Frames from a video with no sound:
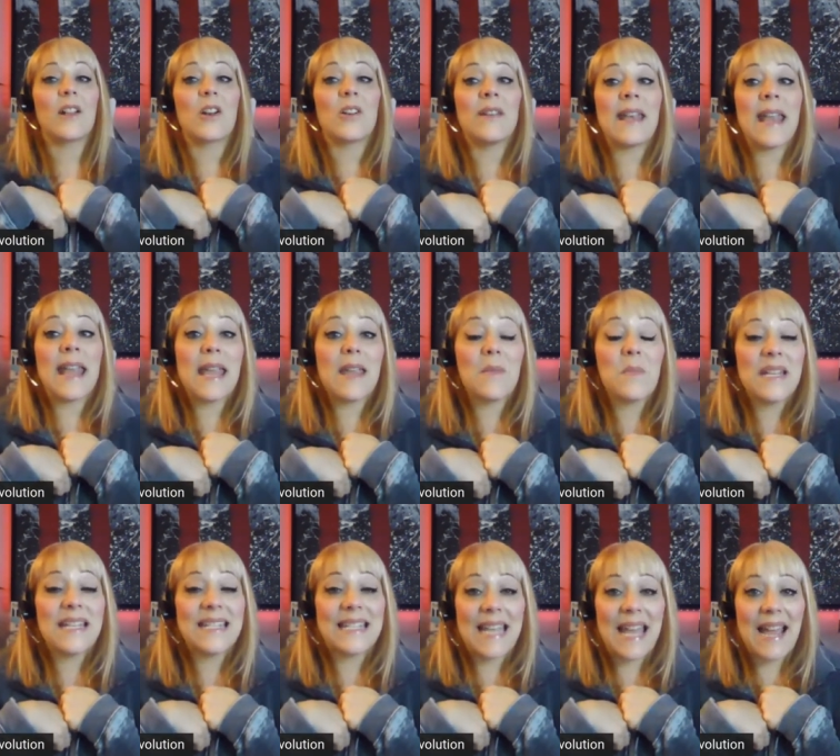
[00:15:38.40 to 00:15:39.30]
their
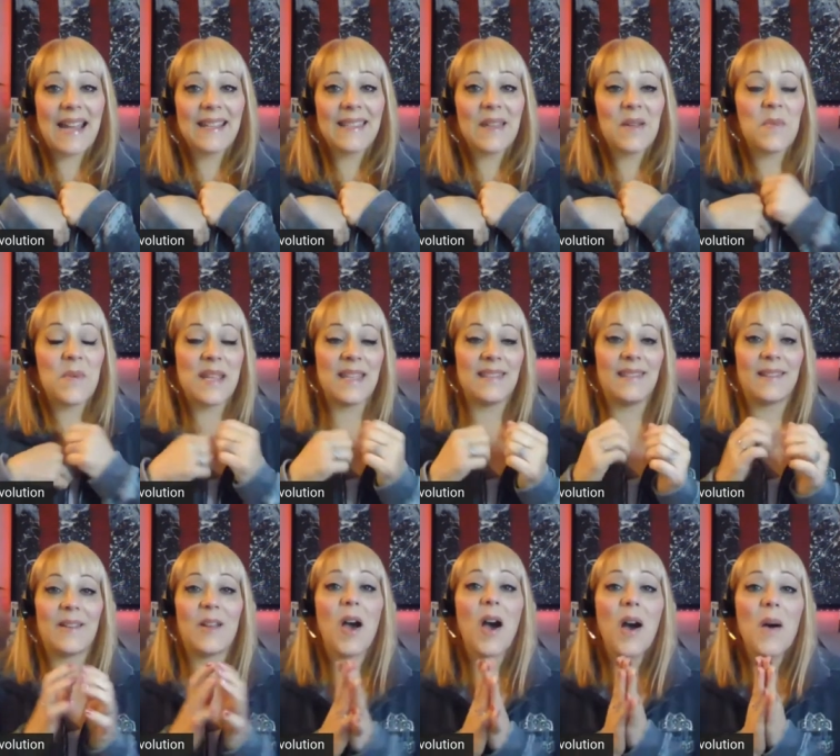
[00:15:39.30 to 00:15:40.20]
name and tag them in
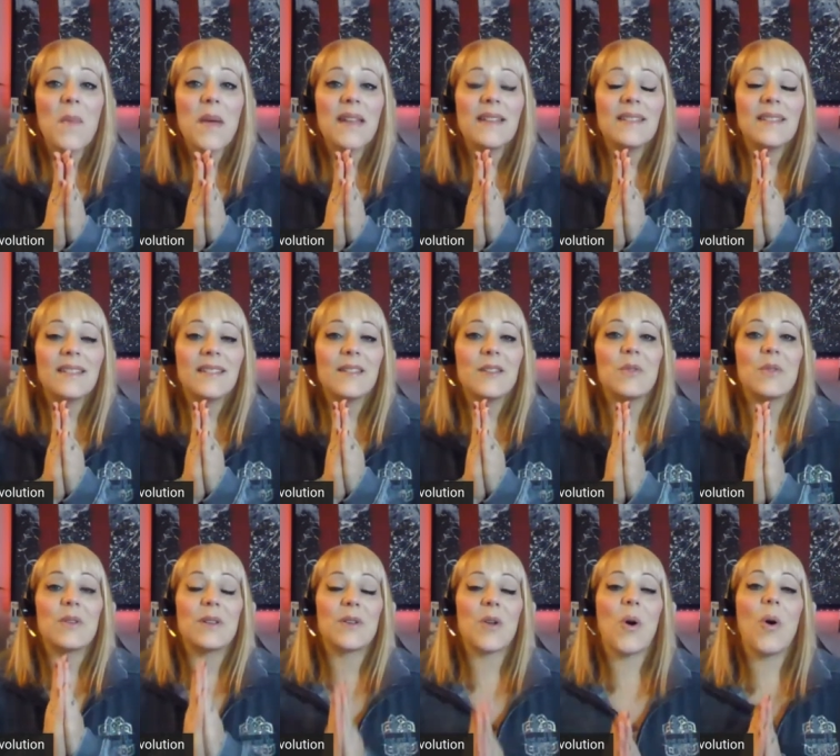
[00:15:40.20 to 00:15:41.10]
the comments.
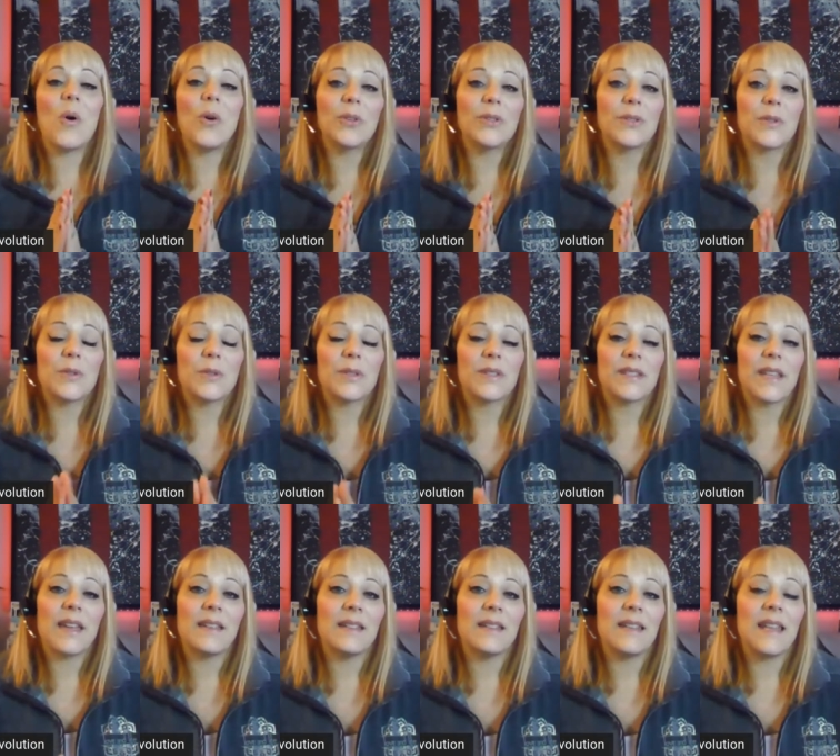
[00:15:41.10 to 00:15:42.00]
You can also
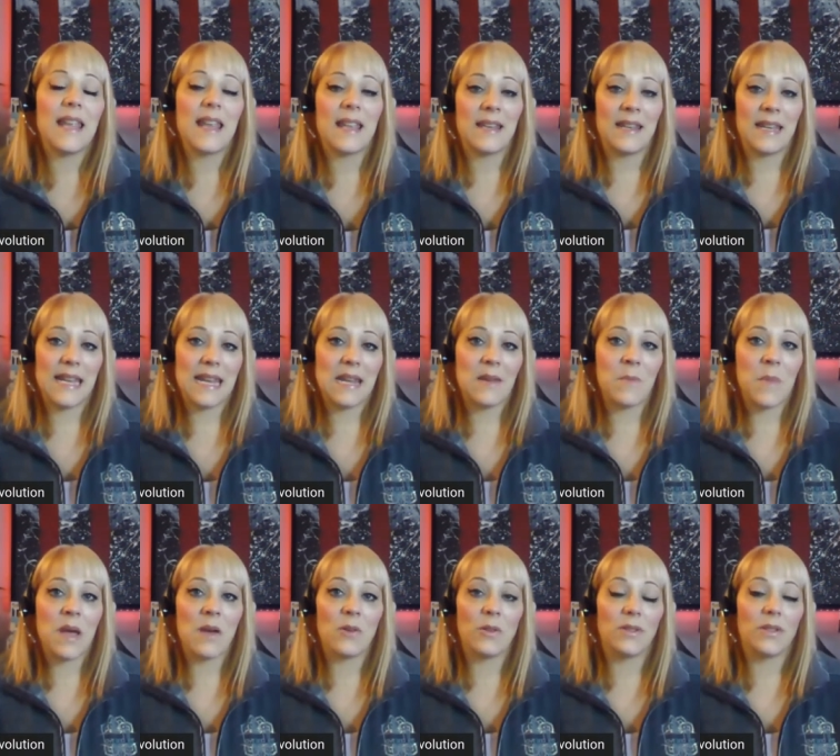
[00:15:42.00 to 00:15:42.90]
send an
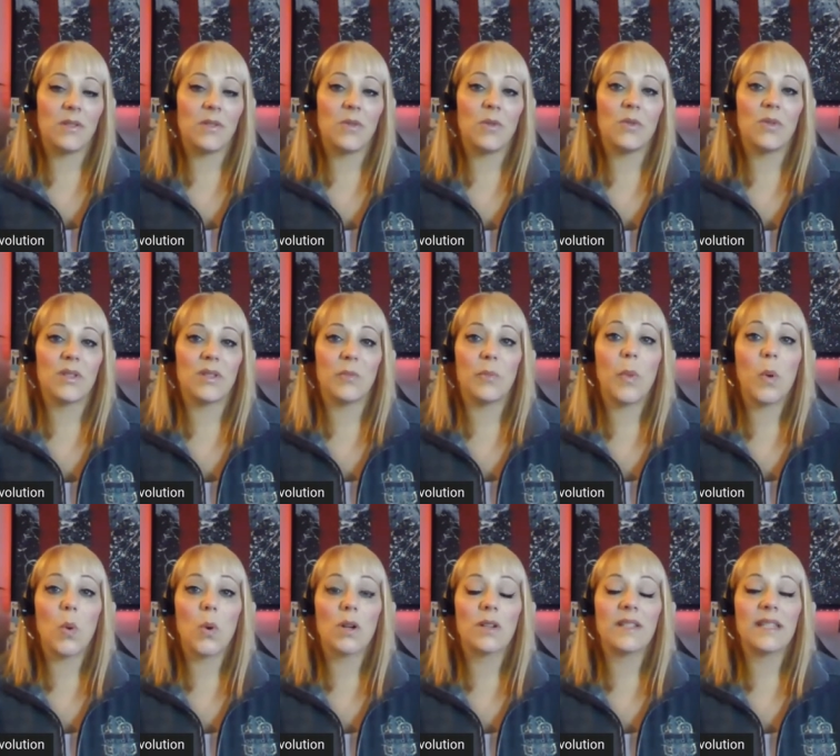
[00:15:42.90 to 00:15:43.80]
email to
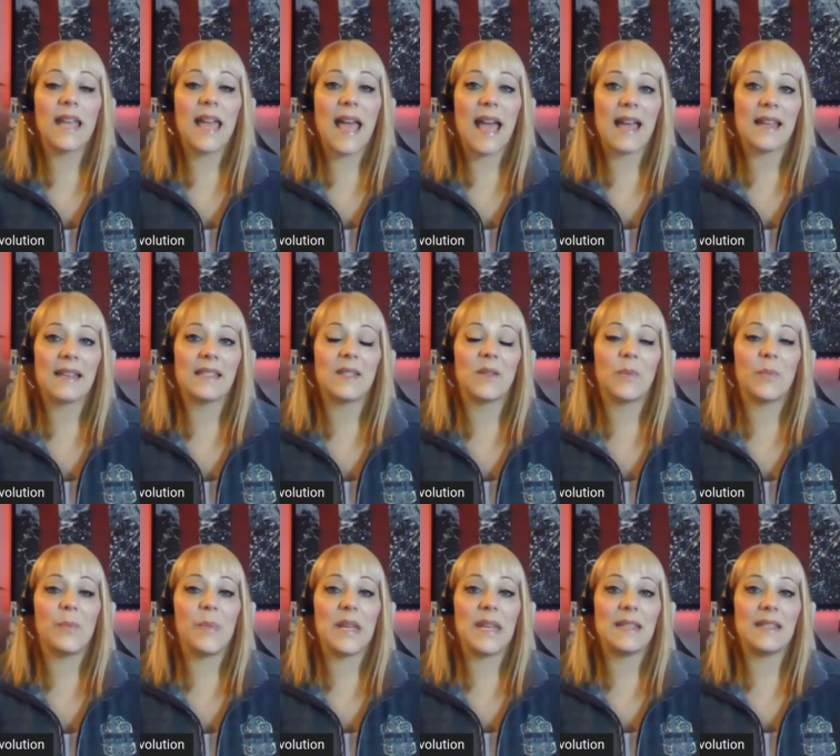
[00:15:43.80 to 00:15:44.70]

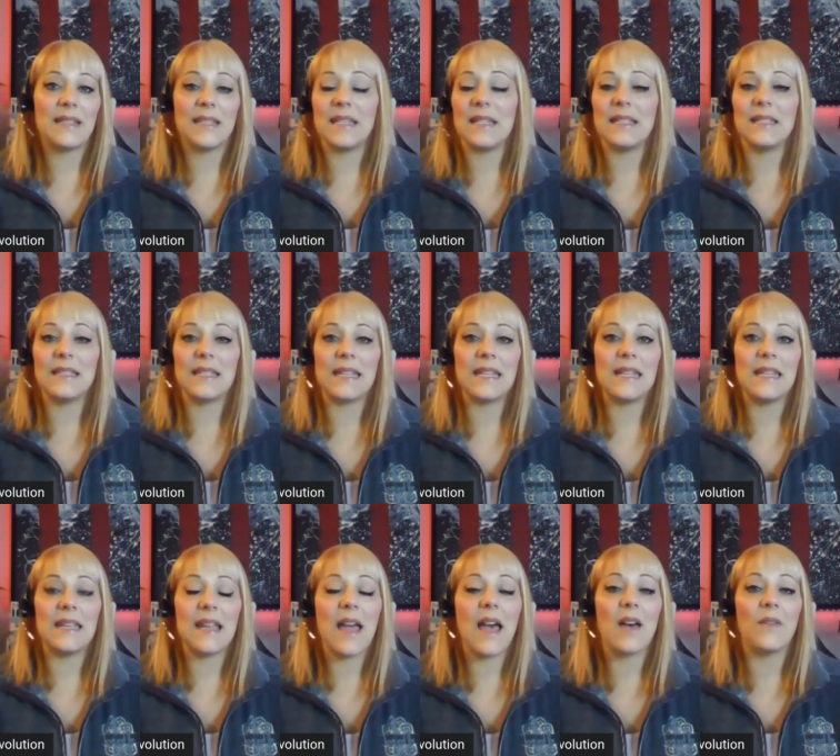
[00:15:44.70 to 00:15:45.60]

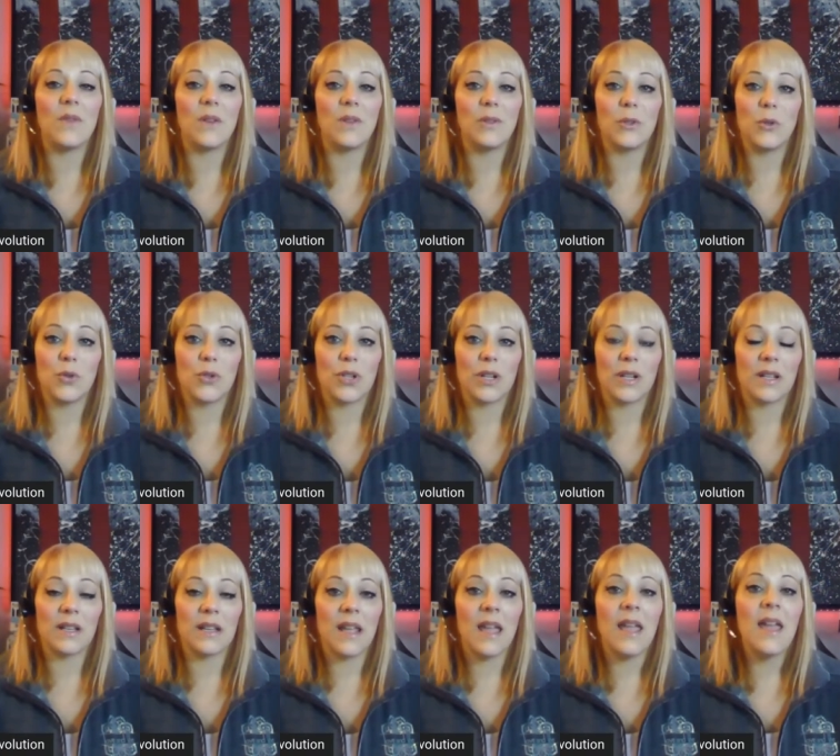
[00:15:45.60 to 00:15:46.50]

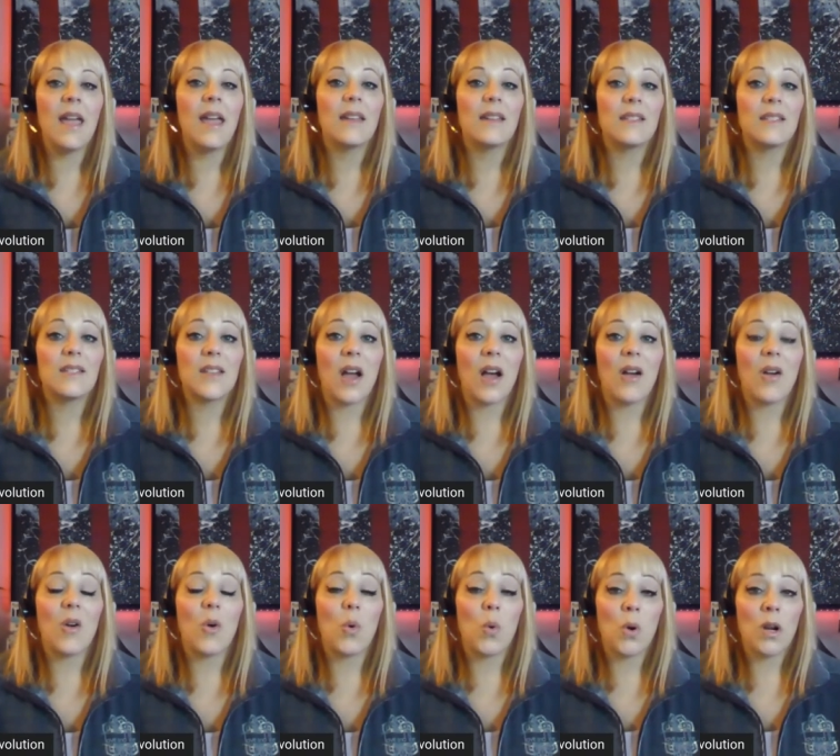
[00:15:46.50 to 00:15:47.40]

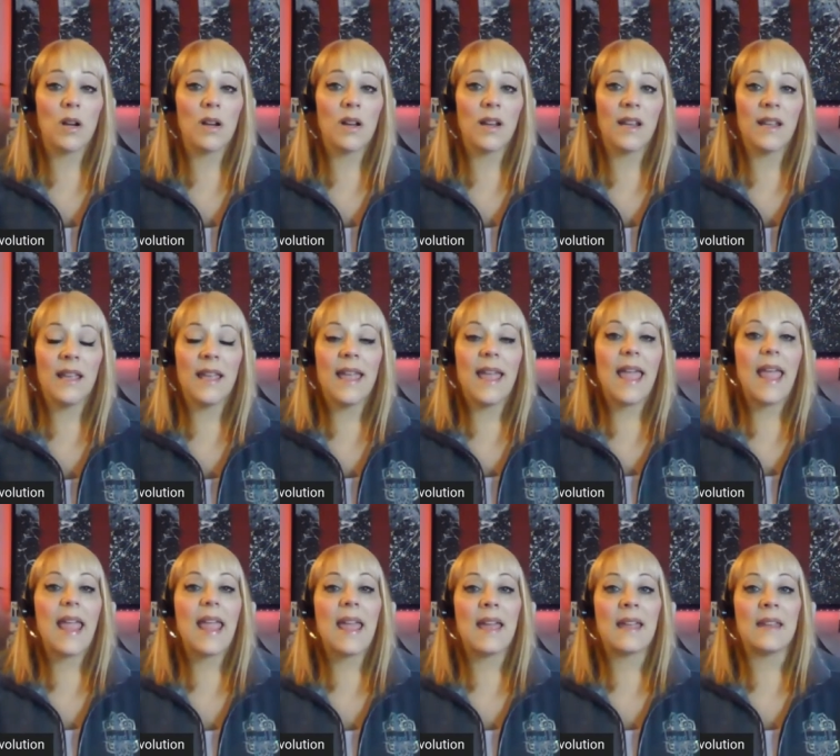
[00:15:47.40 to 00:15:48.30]
support@bccevolution.org
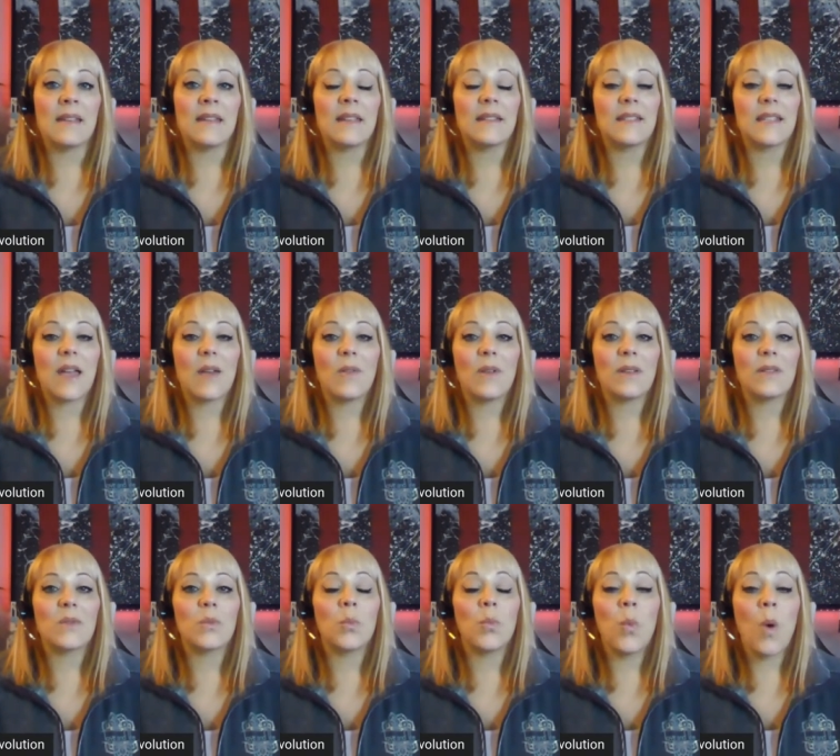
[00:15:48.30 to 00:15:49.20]
and tell
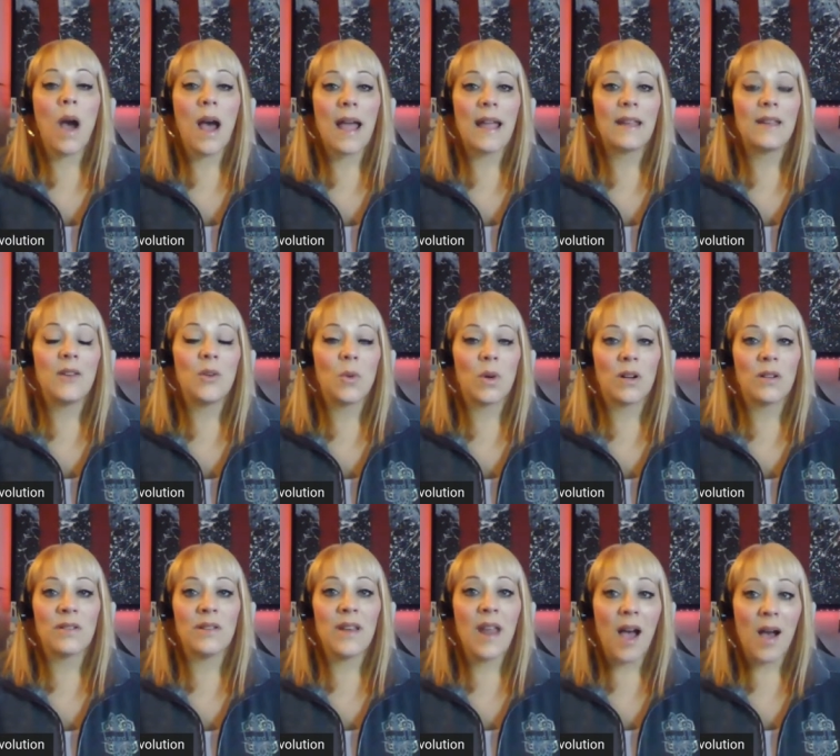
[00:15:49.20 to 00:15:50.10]
us why you
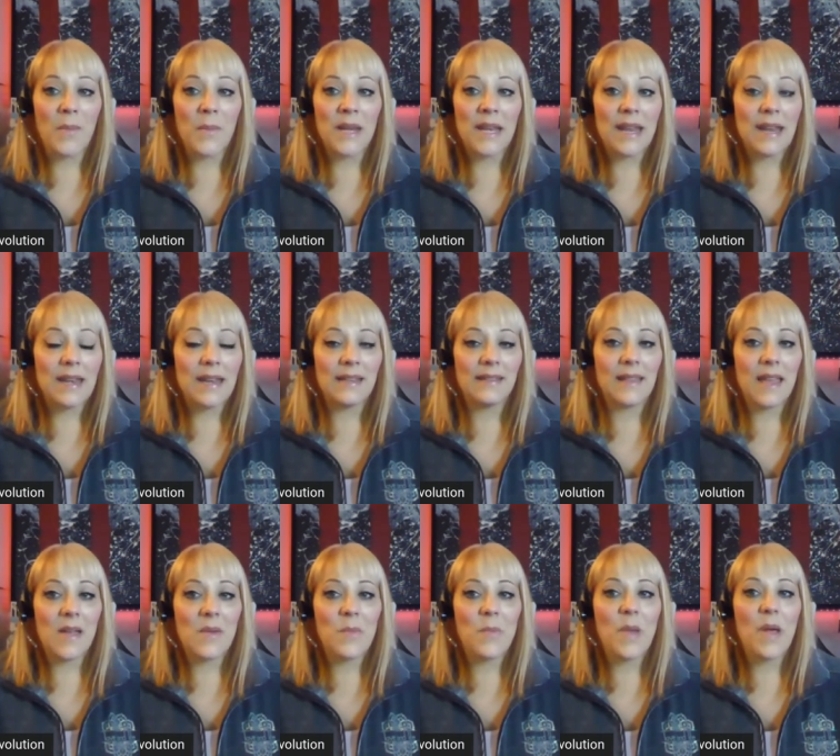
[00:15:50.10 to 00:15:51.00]
are
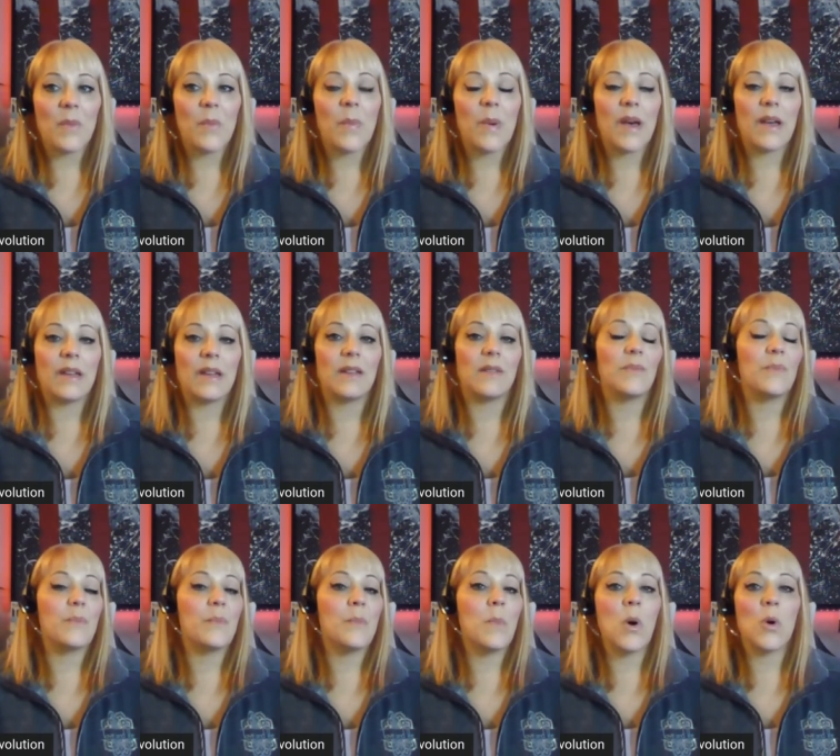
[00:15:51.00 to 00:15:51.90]
nominating them. But